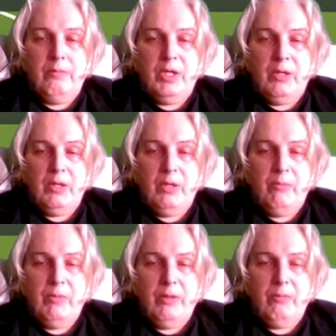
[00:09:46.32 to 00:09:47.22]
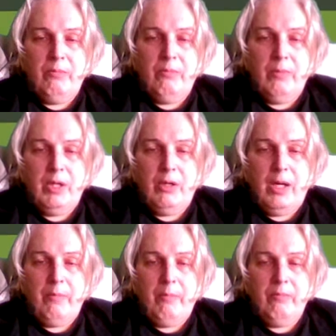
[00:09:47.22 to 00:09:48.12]
dum dum dum,
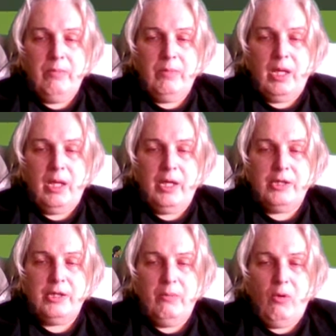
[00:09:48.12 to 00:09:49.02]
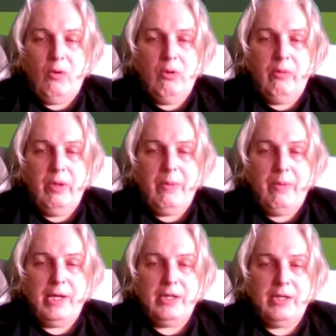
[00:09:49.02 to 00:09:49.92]
Meram, Alashib, all the way
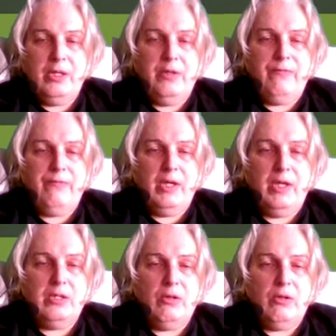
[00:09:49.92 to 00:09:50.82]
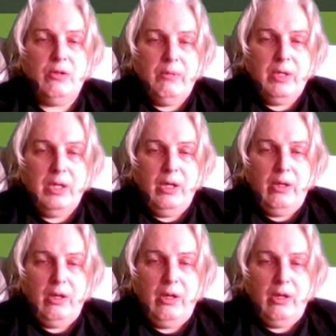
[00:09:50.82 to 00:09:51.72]
back to the defense. Sorry, I got a
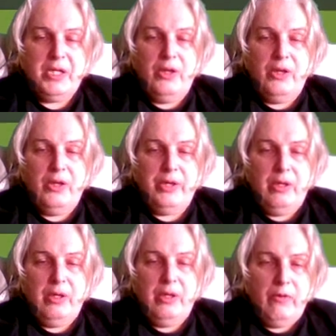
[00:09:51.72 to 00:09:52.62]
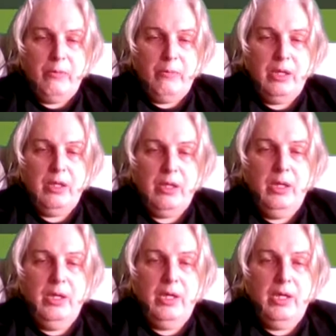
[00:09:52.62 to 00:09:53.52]
little lost in thought there for a minute.
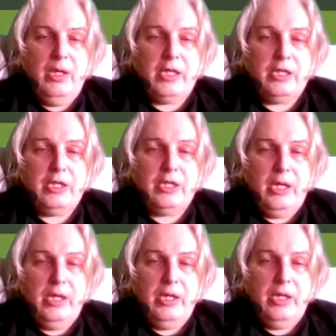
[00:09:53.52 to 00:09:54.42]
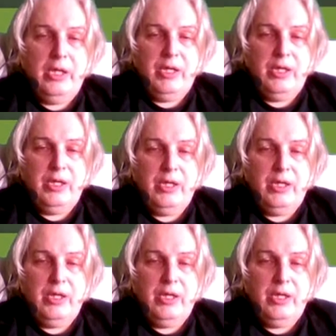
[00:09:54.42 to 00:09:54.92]
Alashib, Higuain,